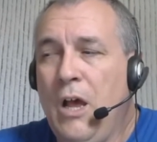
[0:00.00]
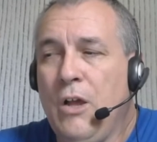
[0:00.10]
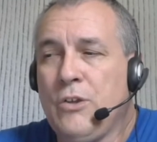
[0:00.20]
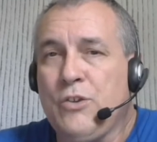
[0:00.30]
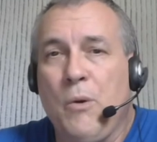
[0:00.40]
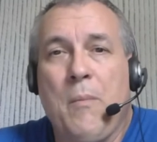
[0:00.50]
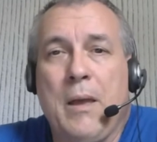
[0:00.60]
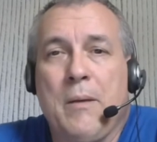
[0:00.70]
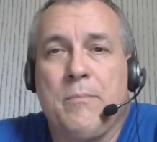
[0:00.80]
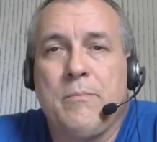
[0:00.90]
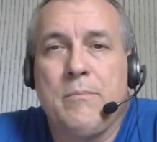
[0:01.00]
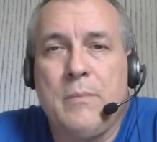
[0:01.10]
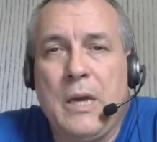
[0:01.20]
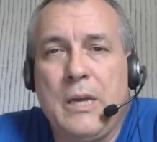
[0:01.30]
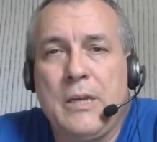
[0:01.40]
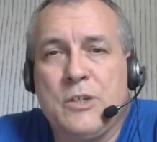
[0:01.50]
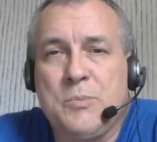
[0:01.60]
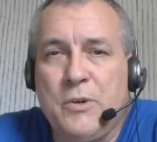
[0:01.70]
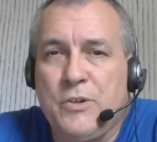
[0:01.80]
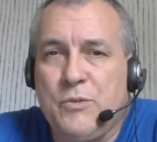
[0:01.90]
So my
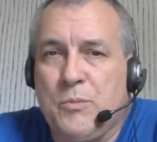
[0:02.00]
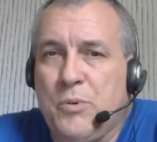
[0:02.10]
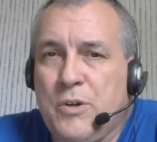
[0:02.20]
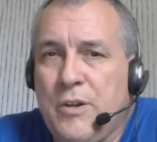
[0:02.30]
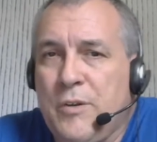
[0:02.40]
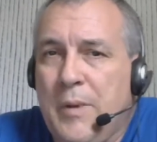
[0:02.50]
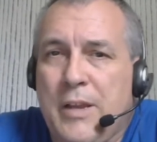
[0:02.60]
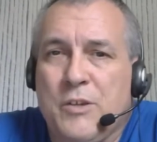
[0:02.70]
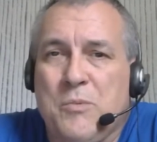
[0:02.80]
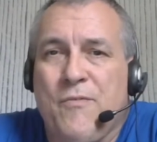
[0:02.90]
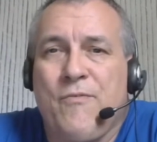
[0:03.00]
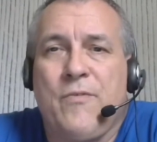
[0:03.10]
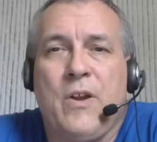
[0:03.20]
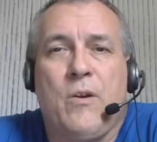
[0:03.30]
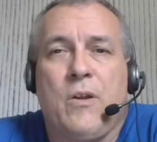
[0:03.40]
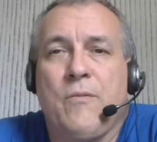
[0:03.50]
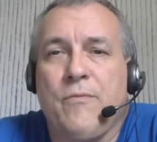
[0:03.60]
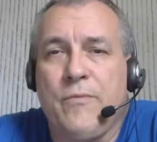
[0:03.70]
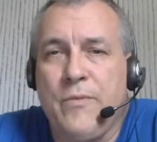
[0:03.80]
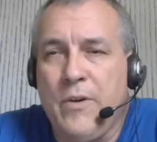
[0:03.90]
experience with the print-on-demand has been very,
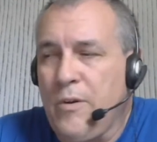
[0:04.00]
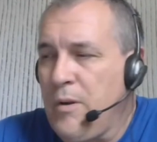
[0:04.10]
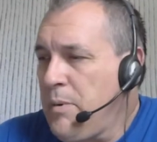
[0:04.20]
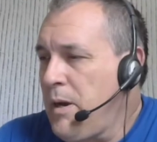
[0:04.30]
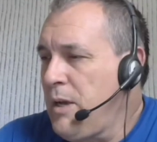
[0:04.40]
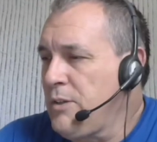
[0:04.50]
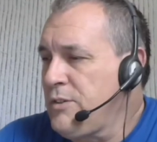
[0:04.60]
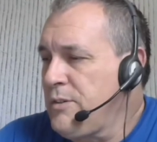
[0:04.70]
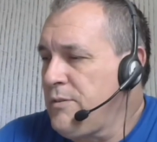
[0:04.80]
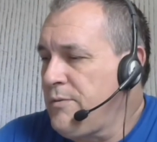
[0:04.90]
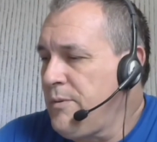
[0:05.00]
very positive.